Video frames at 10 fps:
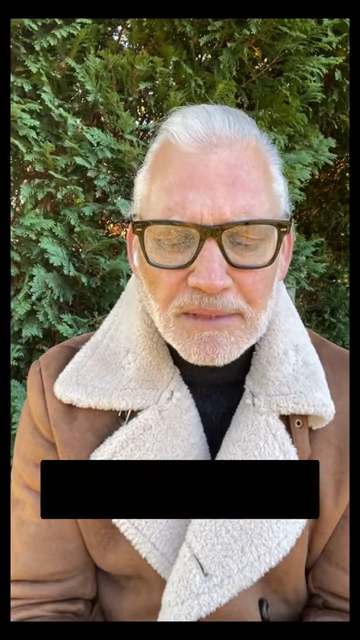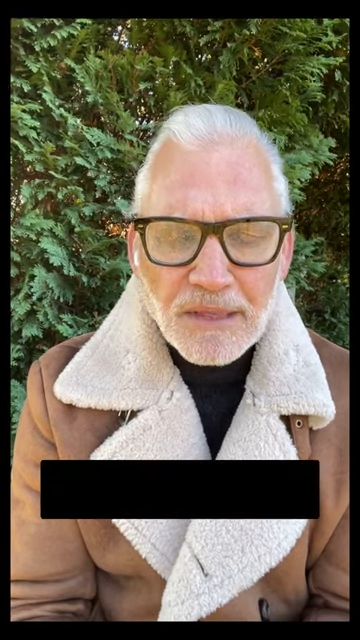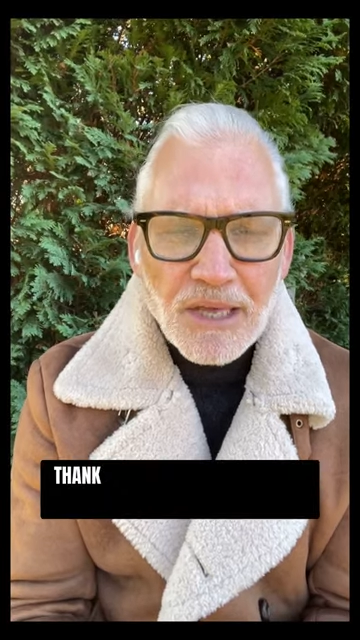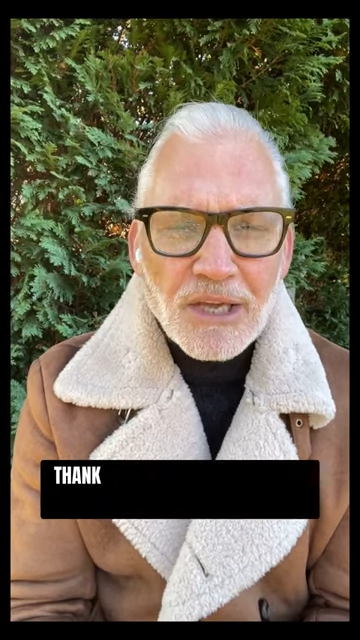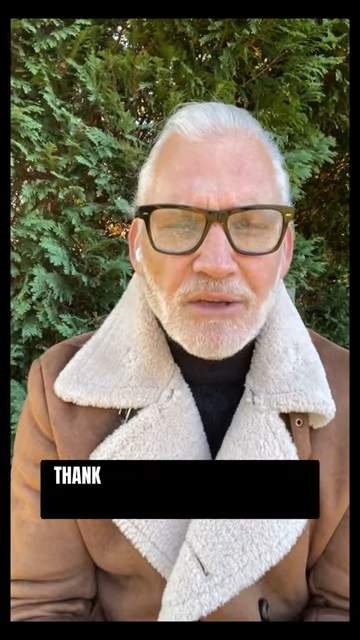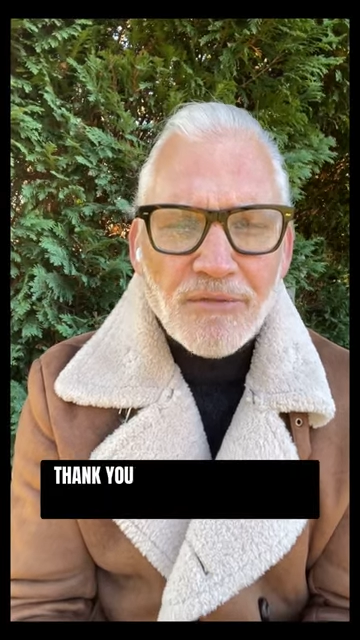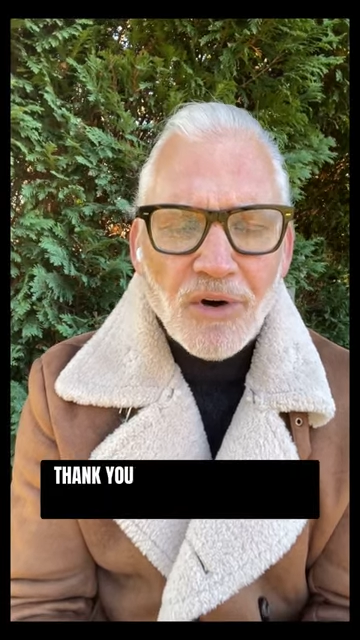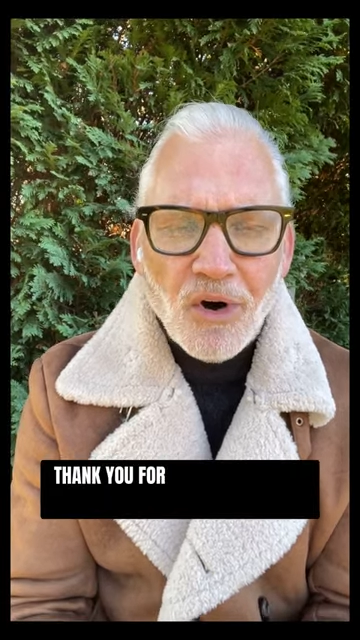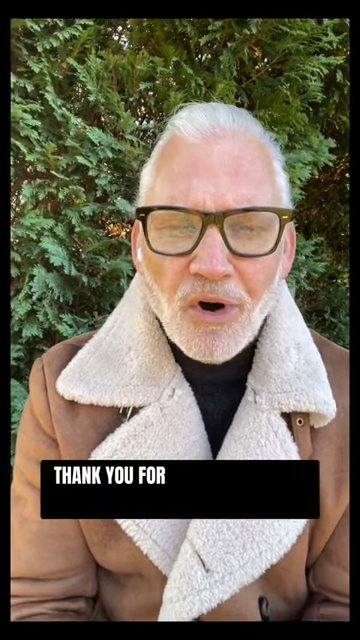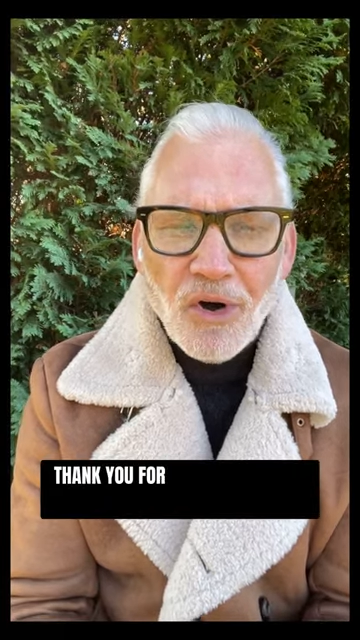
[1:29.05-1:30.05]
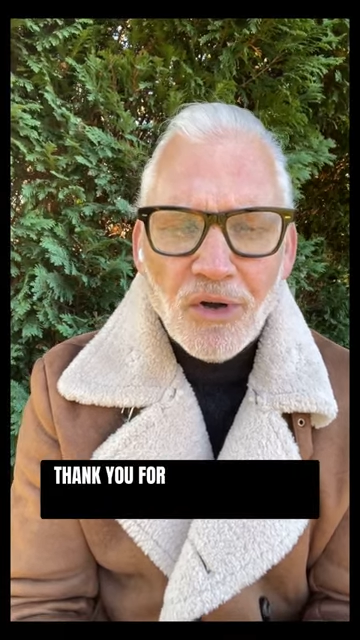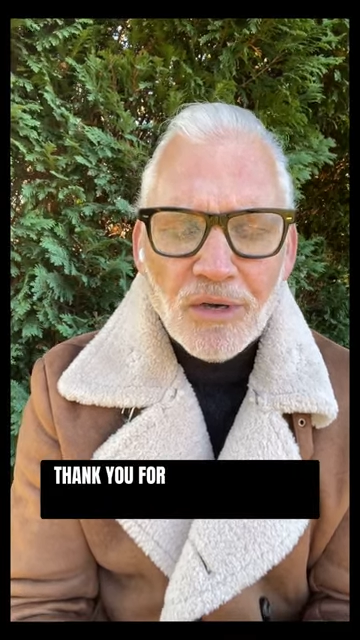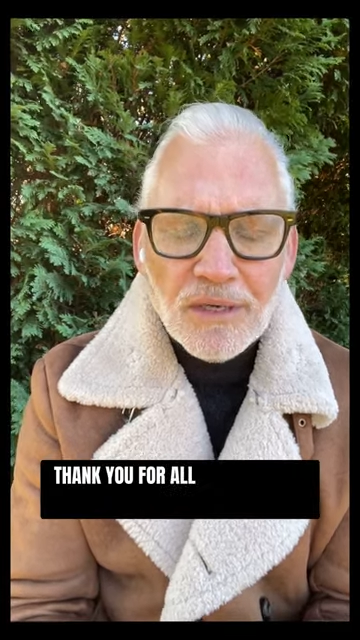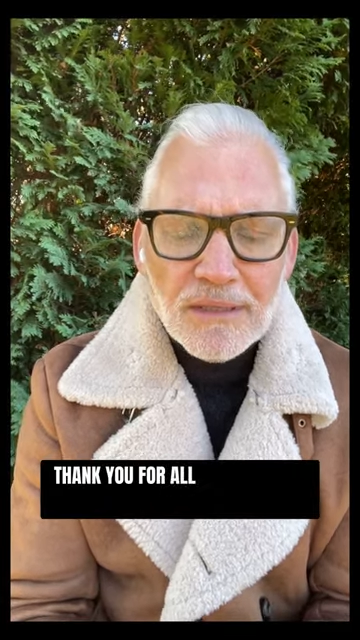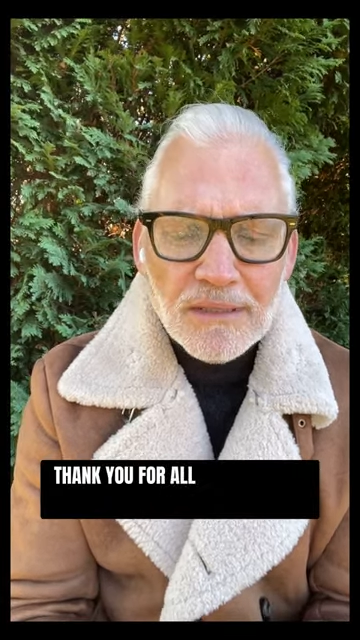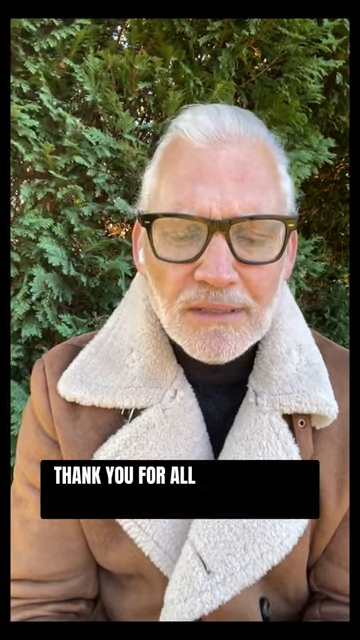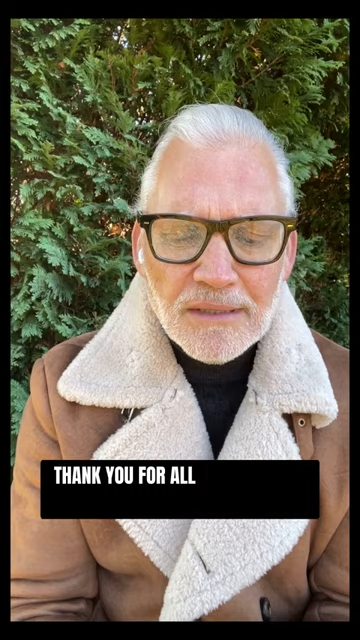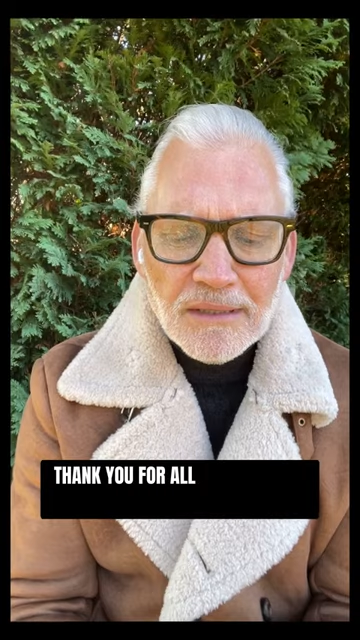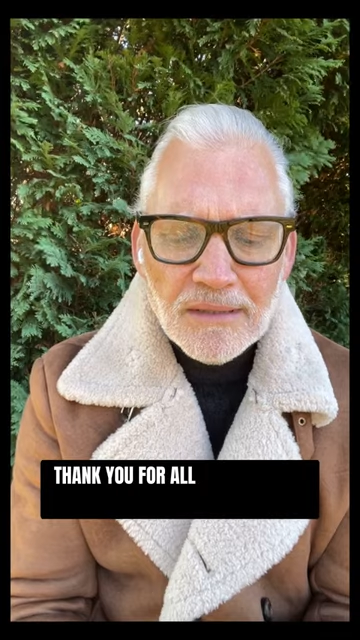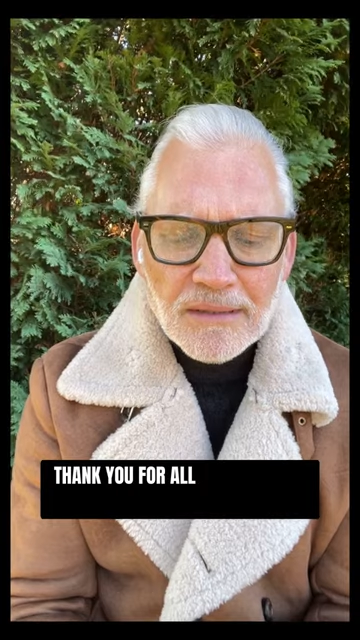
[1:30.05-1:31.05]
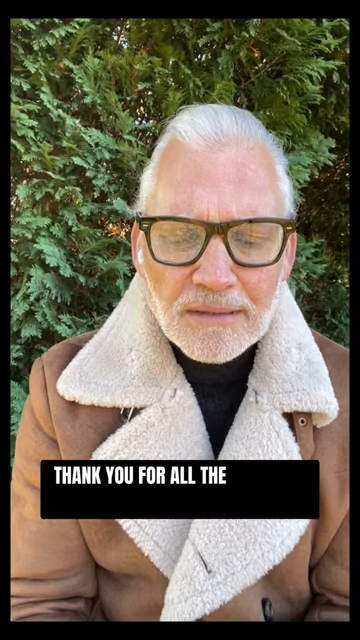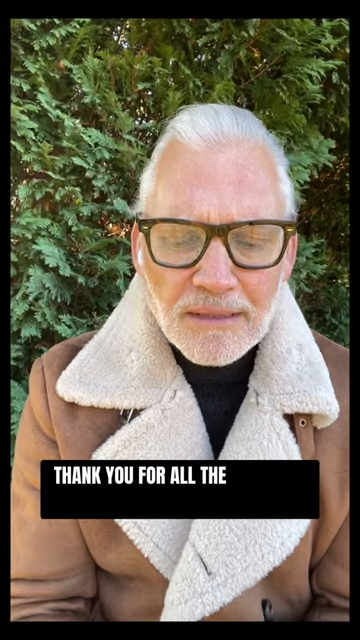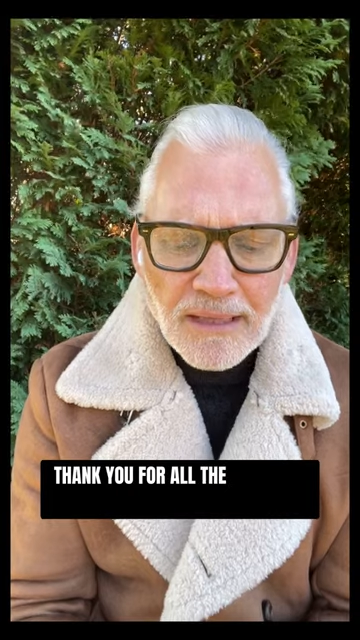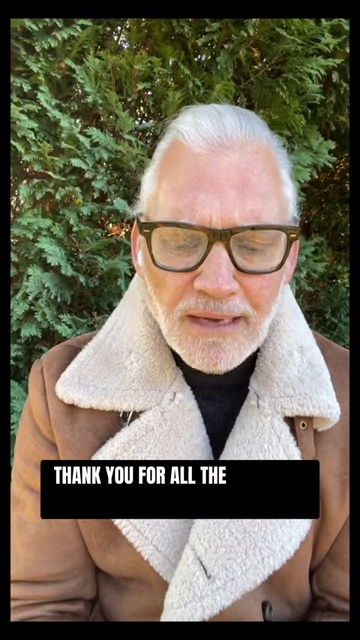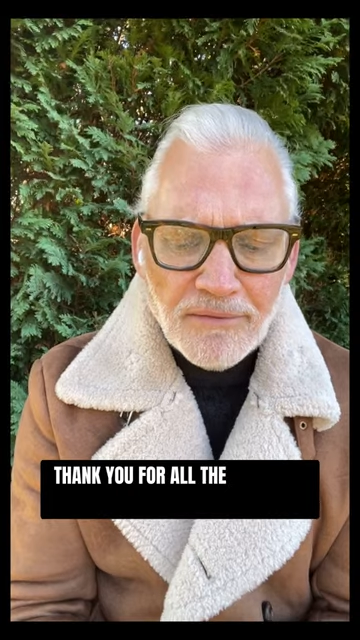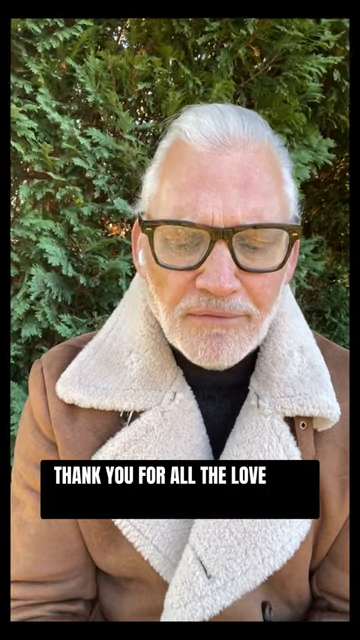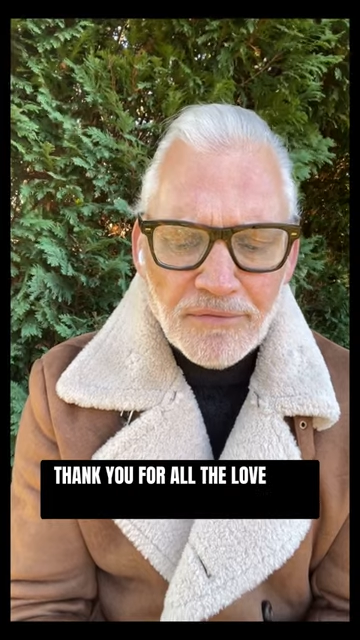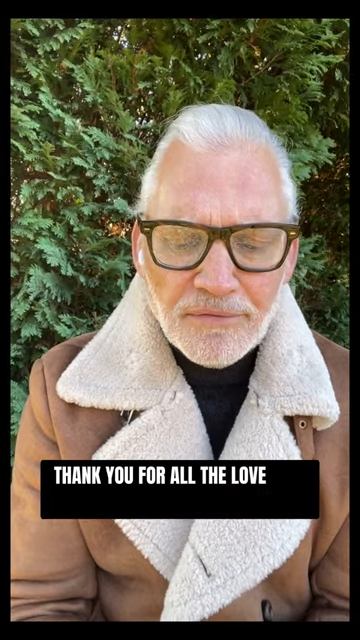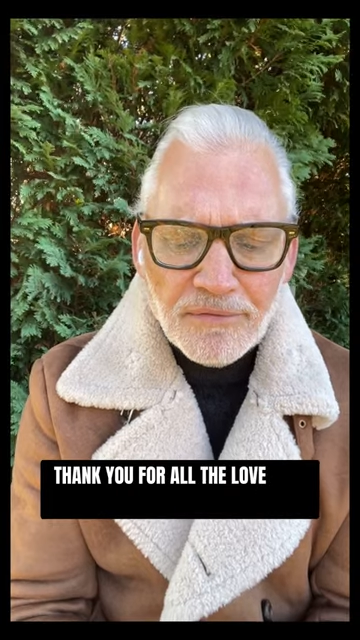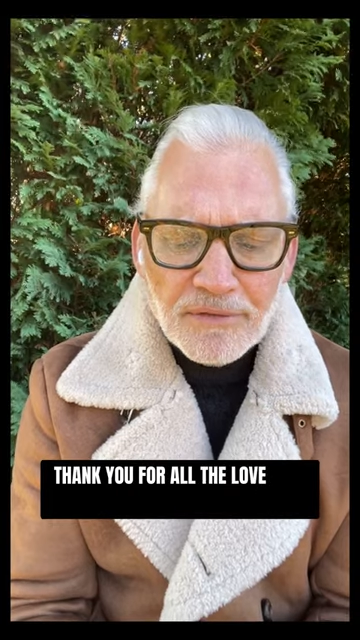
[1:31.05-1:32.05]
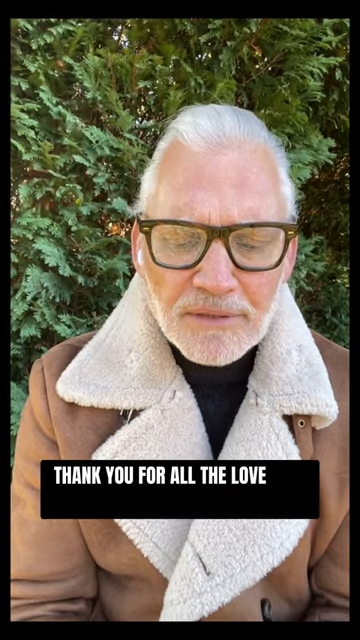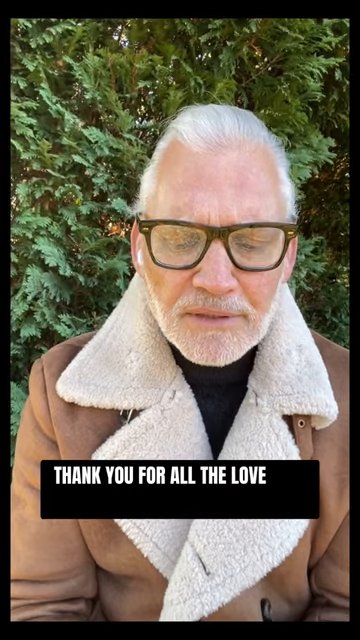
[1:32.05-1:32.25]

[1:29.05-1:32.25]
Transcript: Thank you for all the love